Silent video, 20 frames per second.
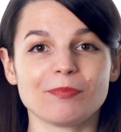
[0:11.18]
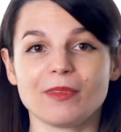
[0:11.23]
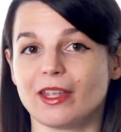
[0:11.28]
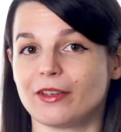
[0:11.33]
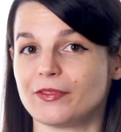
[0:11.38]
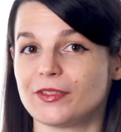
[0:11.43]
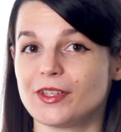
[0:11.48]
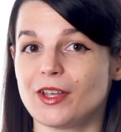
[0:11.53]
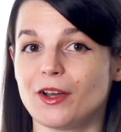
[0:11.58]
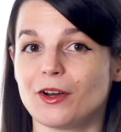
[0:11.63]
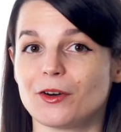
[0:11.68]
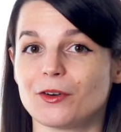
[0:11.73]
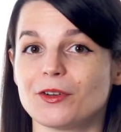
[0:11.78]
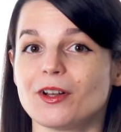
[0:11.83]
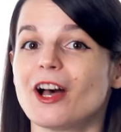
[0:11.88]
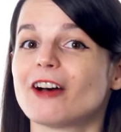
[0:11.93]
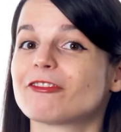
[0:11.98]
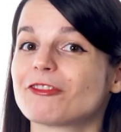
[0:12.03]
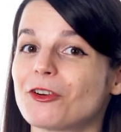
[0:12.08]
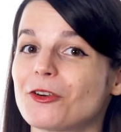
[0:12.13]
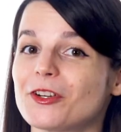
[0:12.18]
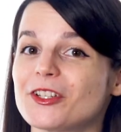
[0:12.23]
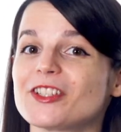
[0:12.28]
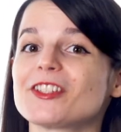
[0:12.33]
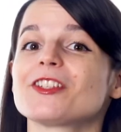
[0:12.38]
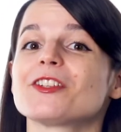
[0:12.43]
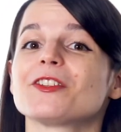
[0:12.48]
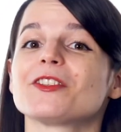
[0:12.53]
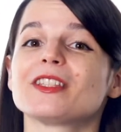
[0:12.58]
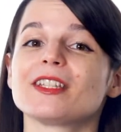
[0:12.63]
If so, of course,
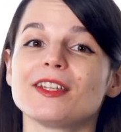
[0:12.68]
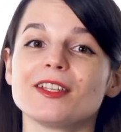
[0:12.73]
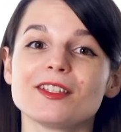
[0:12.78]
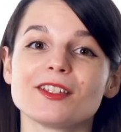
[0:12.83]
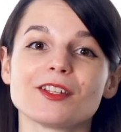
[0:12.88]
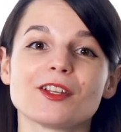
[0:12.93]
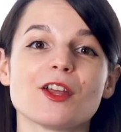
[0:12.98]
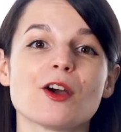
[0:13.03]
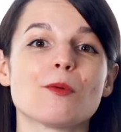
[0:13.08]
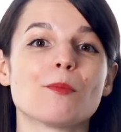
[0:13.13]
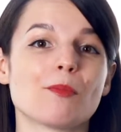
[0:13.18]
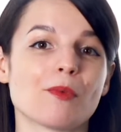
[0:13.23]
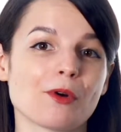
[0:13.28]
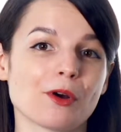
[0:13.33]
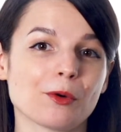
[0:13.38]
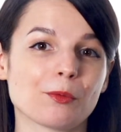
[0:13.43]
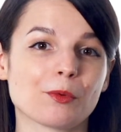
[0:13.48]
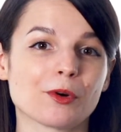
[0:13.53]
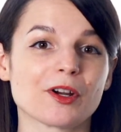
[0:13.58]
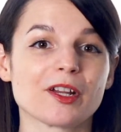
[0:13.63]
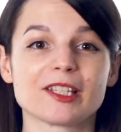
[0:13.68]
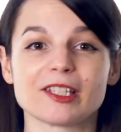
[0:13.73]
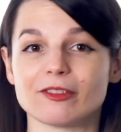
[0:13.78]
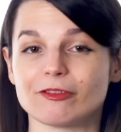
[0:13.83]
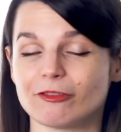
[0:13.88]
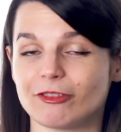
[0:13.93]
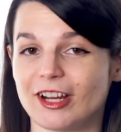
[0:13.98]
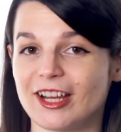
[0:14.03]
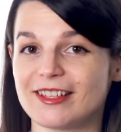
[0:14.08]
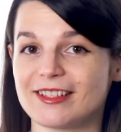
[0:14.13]
you'll need to know more words and
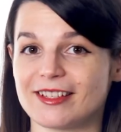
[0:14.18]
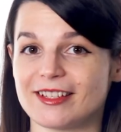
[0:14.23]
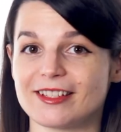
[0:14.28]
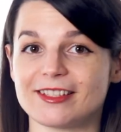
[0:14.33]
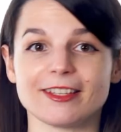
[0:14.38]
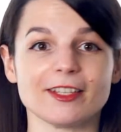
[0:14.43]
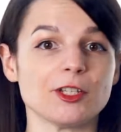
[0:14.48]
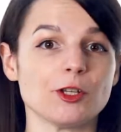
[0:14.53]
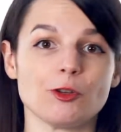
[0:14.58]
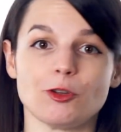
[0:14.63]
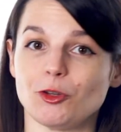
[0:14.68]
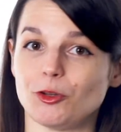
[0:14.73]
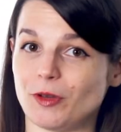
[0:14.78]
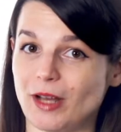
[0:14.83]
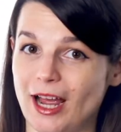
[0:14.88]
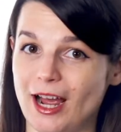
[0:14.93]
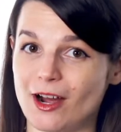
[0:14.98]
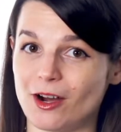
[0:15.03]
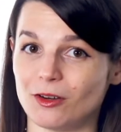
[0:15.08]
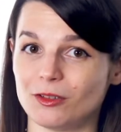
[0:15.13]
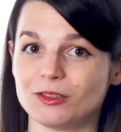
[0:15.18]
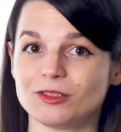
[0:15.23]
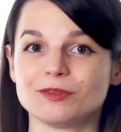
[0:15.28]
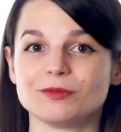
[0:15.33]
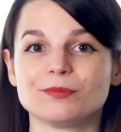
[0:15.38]
phrases than you do now.